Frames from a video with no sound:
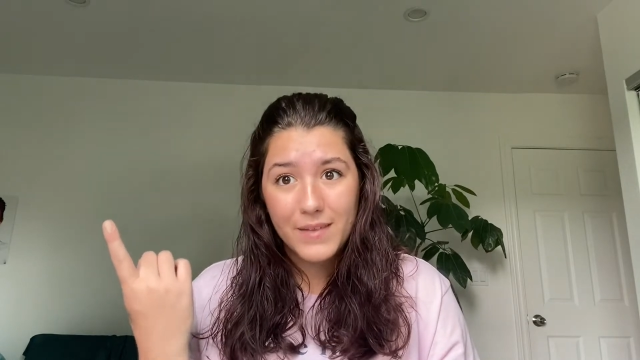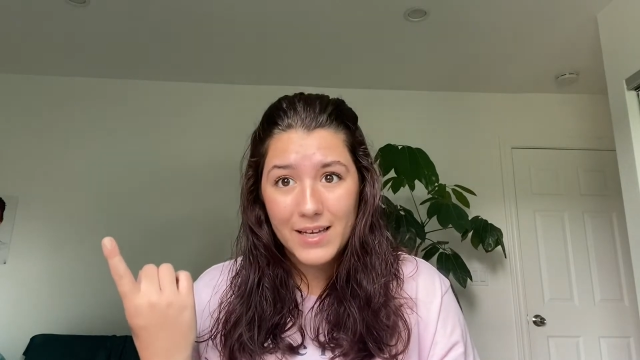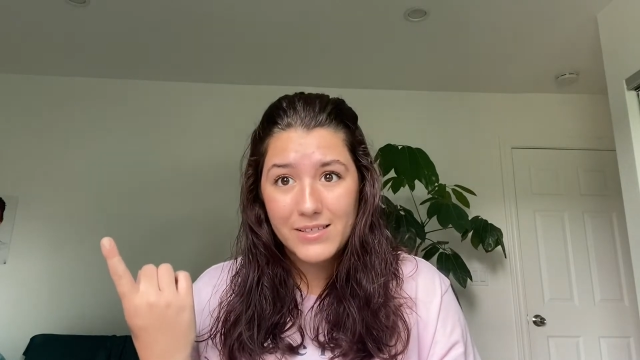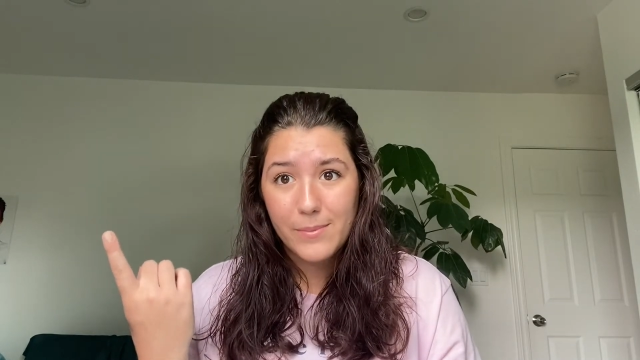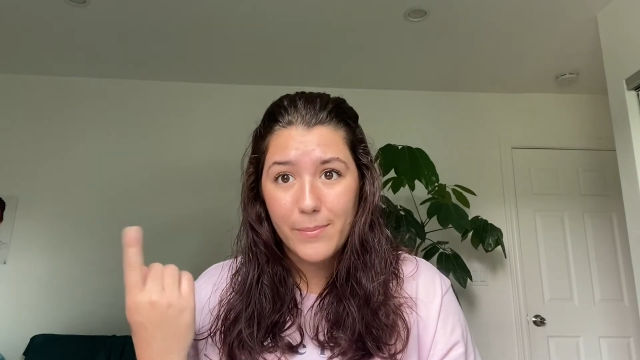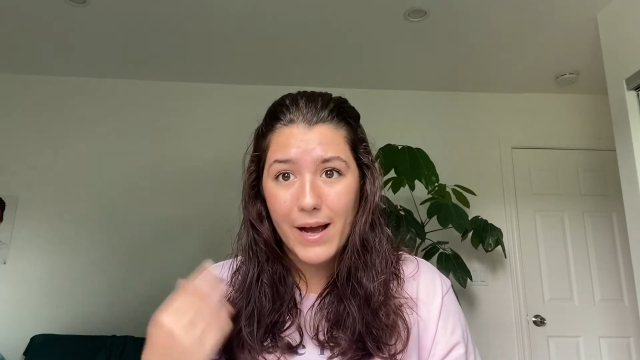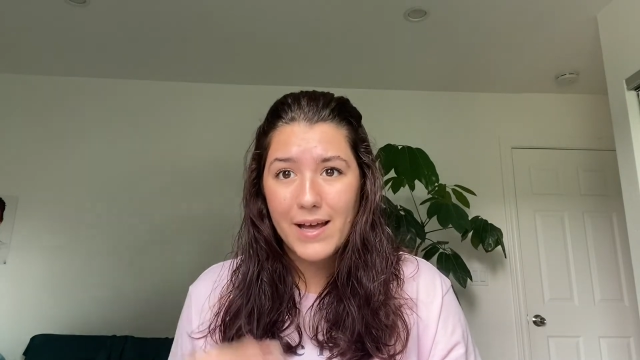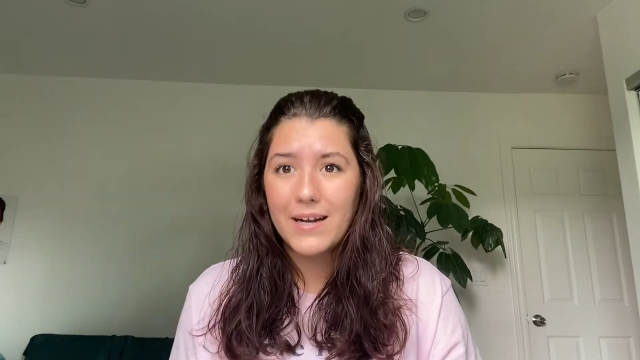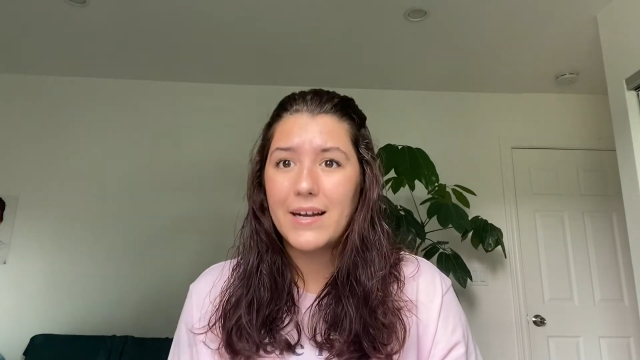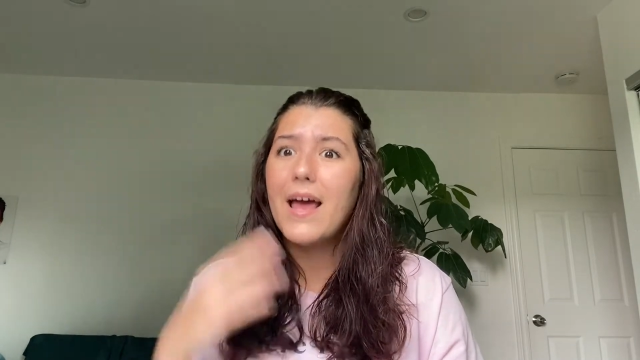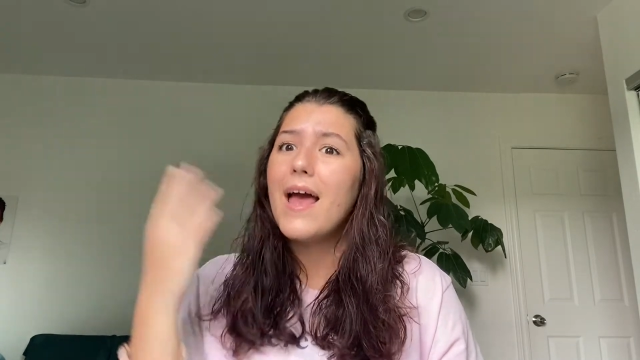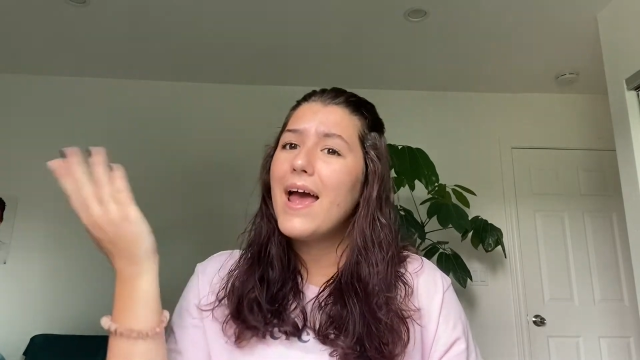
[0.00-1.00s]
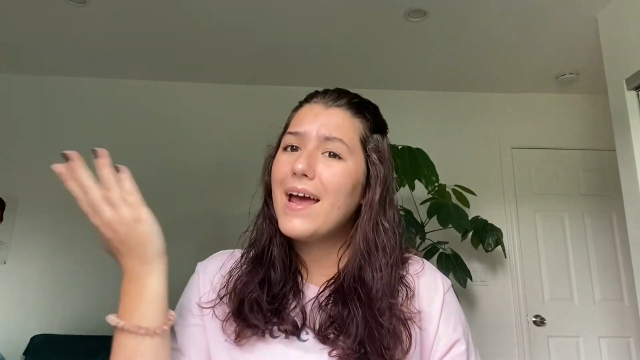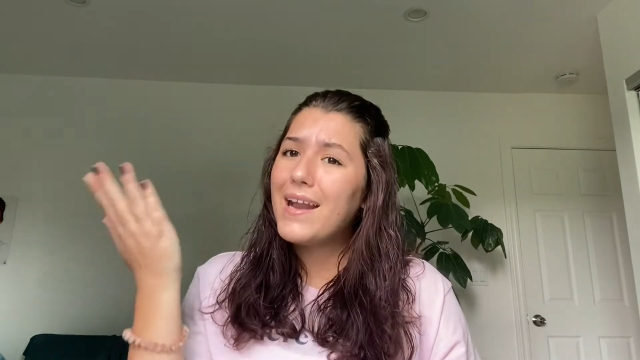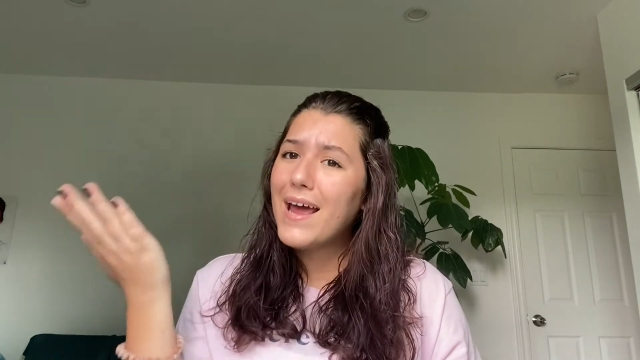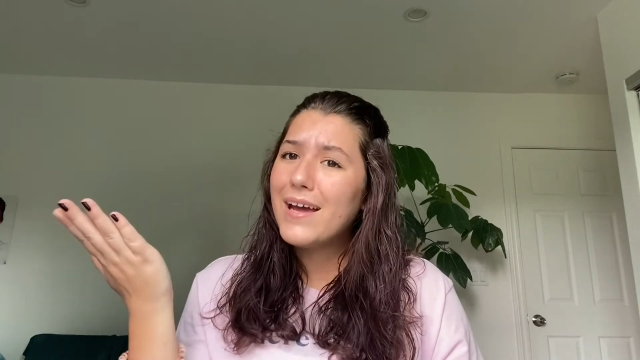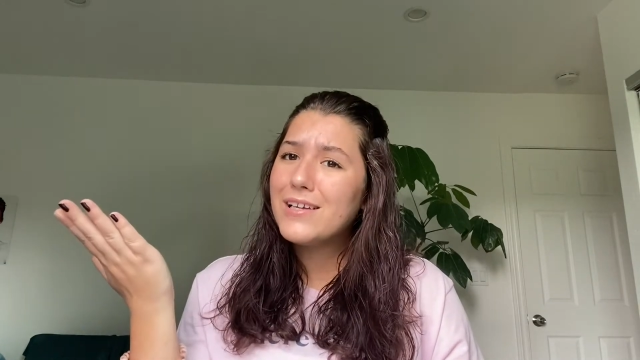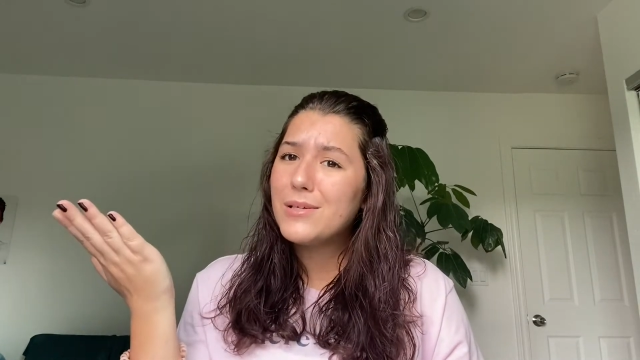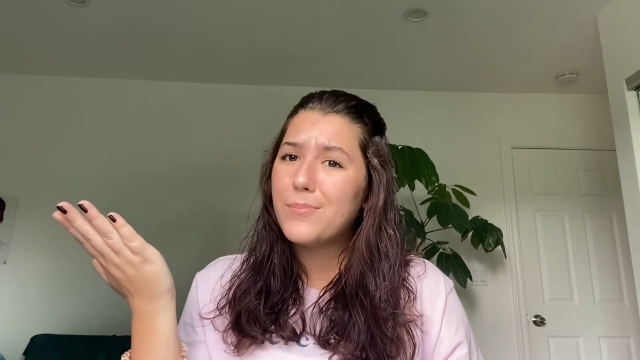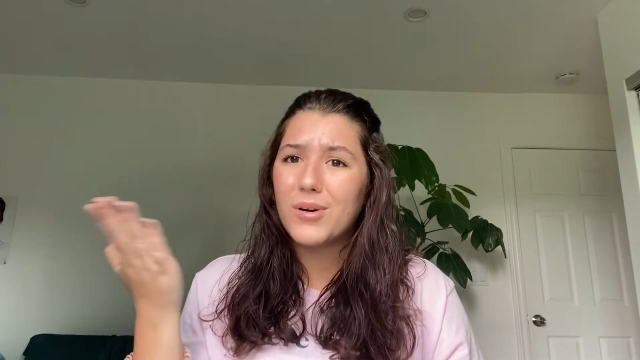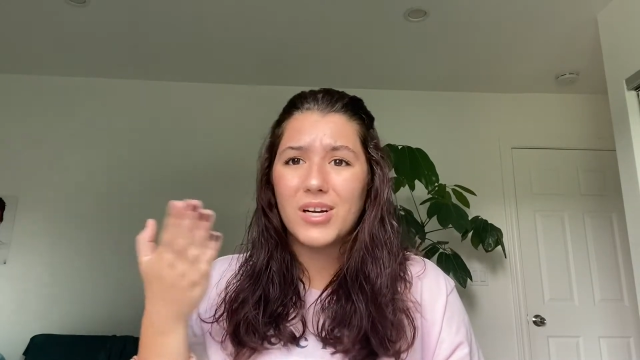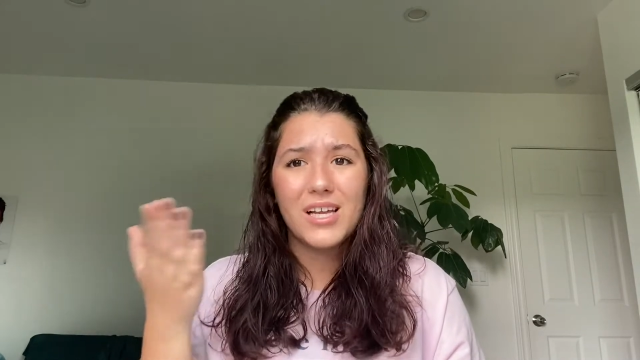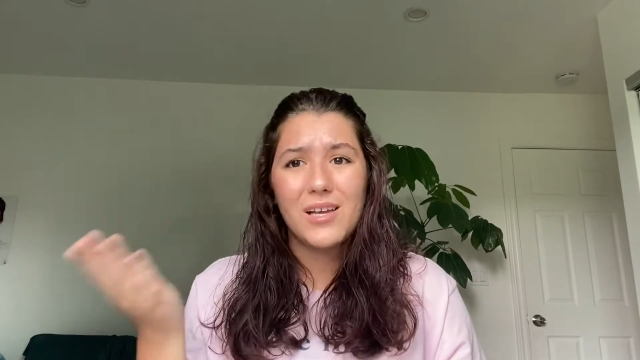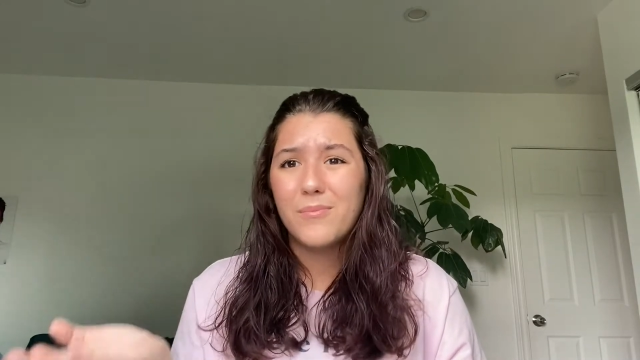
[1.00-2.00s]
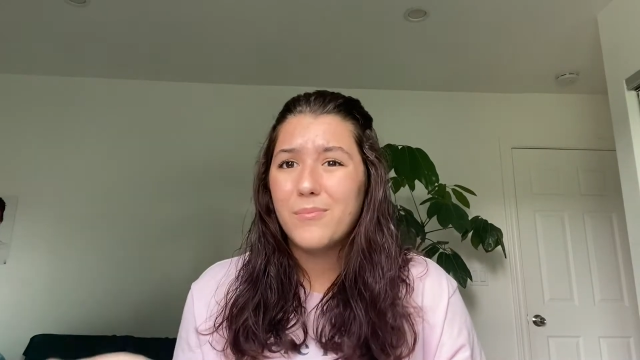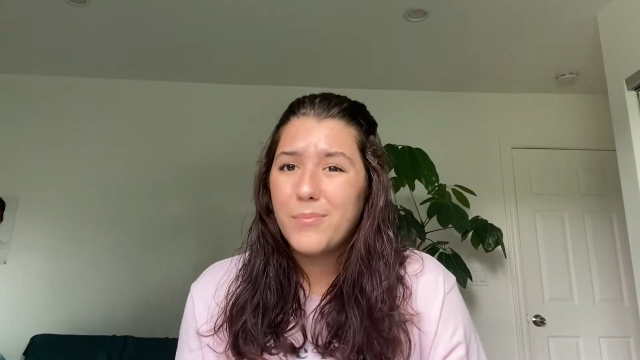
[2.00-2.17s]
is a Biden, and A is a Bernie,